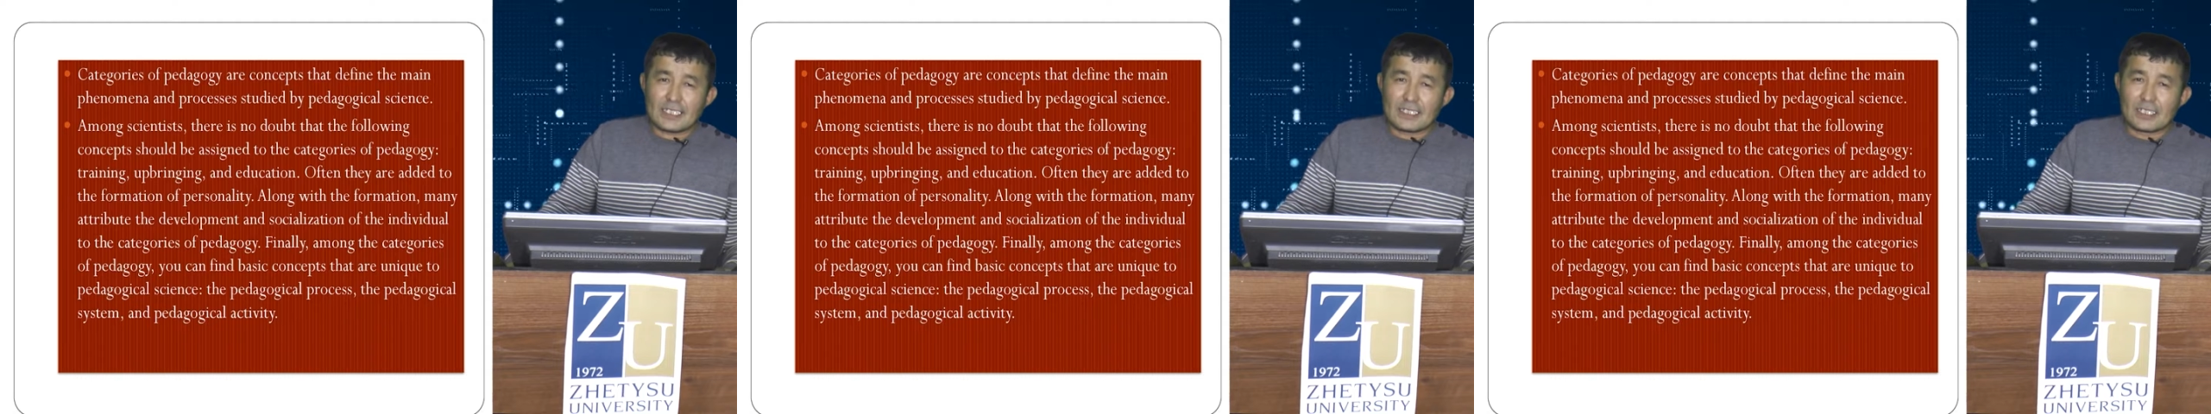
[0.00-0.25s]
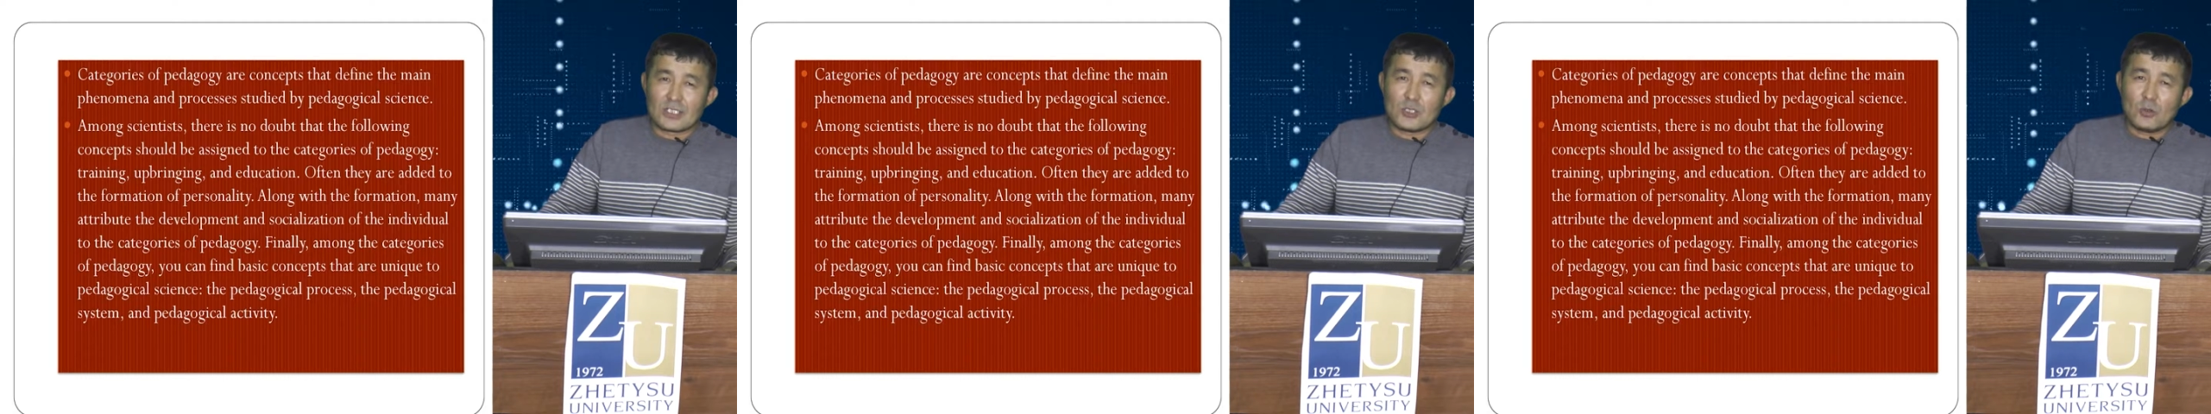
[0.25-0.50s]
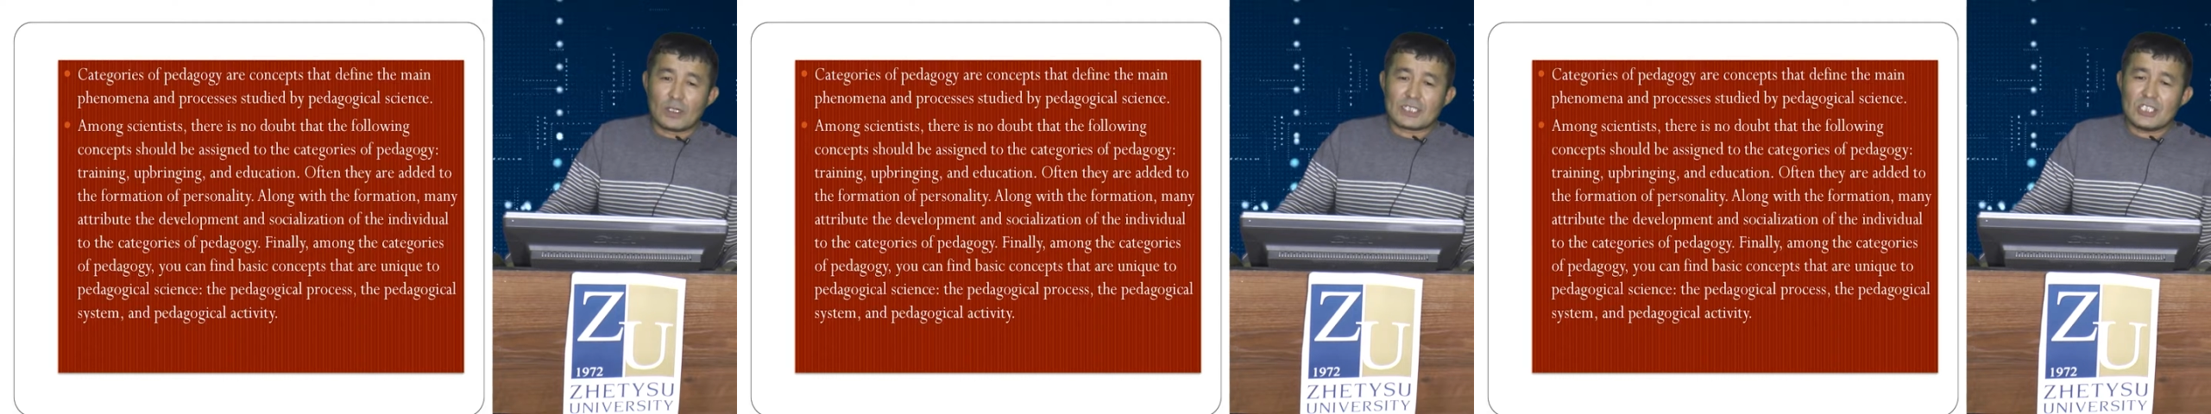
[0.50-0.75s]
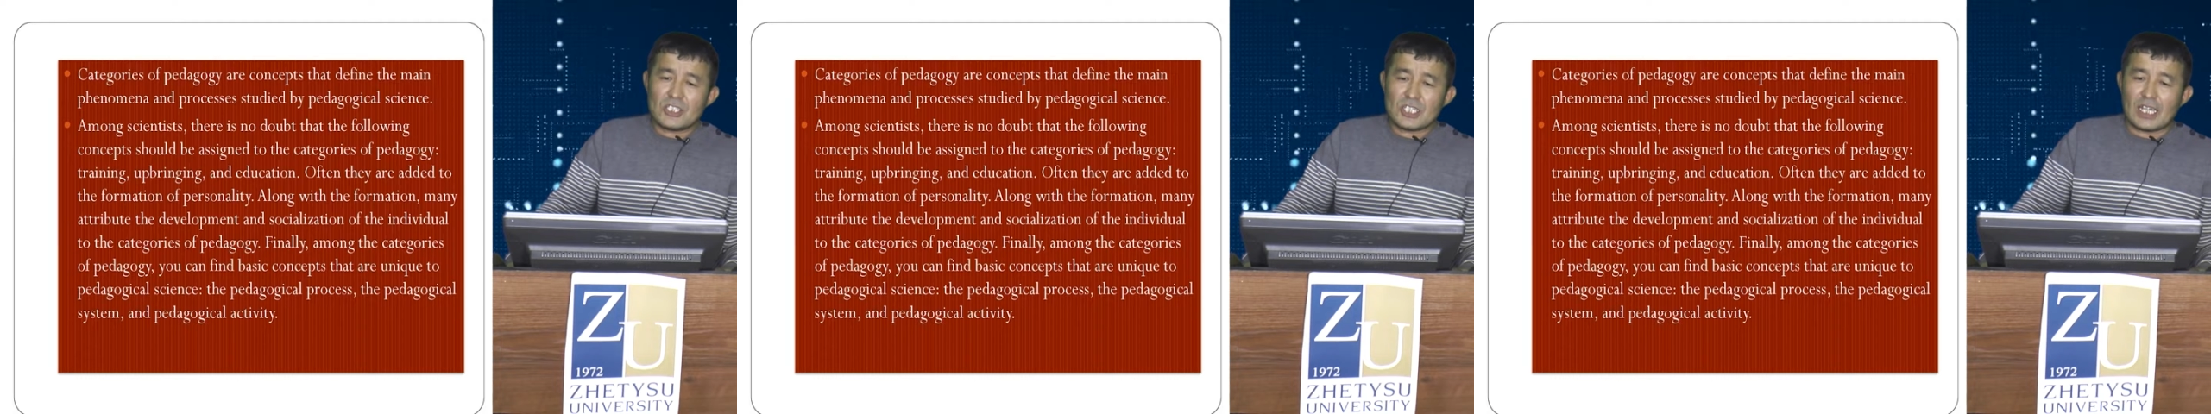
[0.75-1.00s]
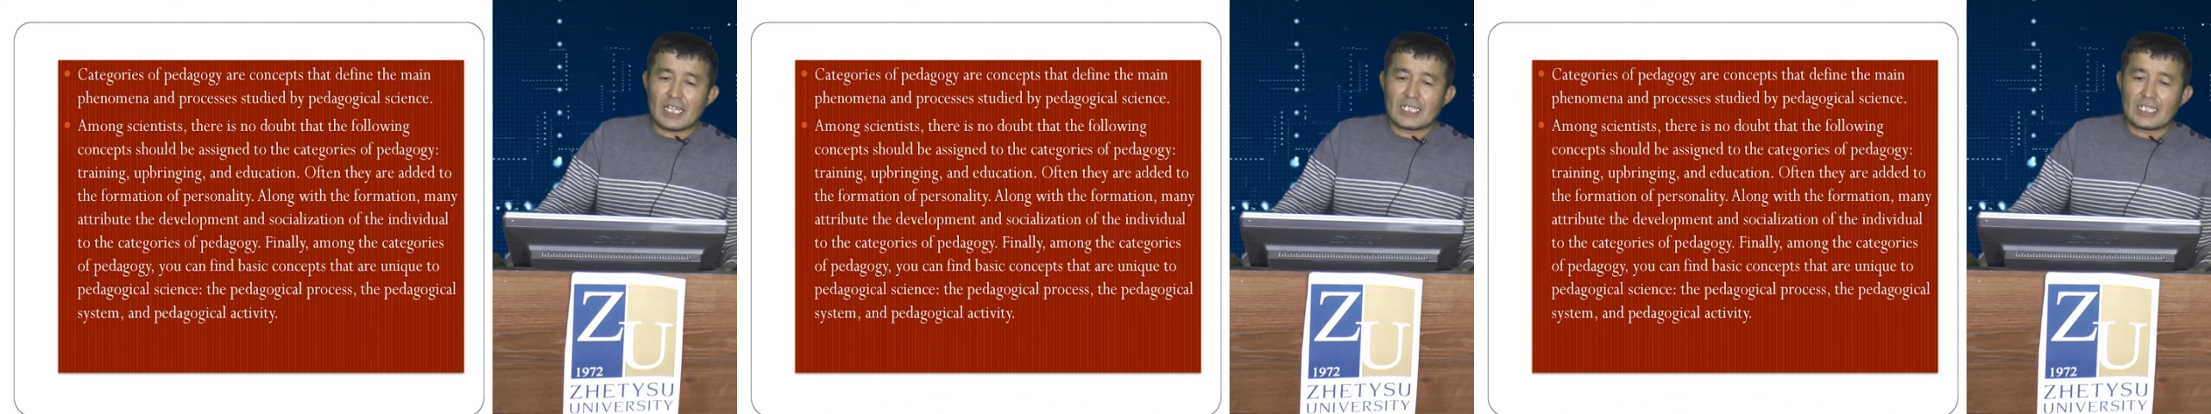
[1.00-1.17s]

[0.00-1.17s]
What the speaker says: as you are